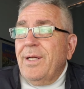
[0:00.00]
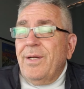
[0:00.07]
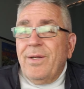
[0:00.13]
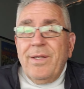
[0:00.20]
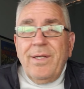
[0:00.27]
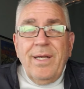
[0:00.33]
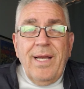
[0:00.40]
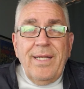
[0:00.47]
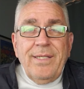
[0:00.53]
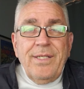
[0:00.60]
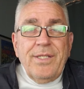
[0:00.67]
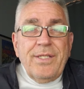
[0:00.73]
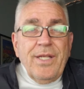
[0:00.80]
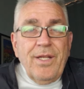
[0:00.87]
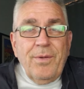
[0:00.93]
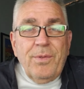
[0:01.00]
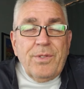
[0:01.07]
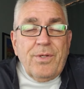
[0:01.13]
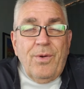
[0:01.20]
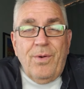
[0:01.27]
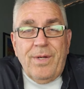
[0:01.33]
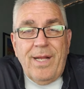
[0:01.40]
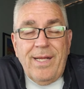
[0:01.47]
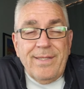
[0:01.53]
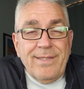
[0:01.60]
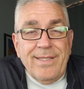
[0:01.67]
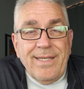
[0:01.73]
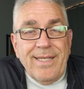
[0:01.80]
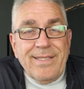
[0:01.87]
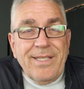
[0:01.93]
Okay, I just tell you what's going on,
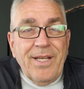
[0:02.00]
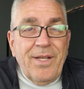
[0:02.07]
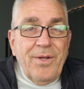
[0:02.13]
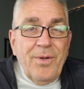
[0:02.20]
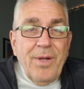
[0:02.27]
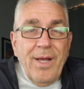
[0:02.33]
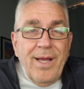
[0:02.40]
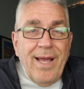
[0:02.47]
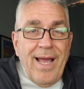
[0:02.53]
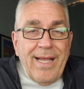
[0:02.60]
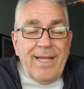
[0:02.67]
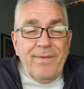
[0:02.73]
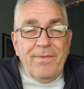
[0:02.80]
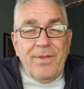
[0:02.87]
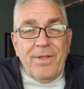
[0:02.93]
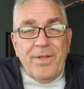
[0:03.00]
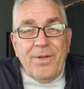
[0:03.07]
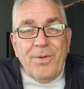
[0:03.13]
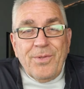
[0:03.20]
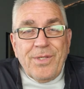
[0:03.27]
and I give you the,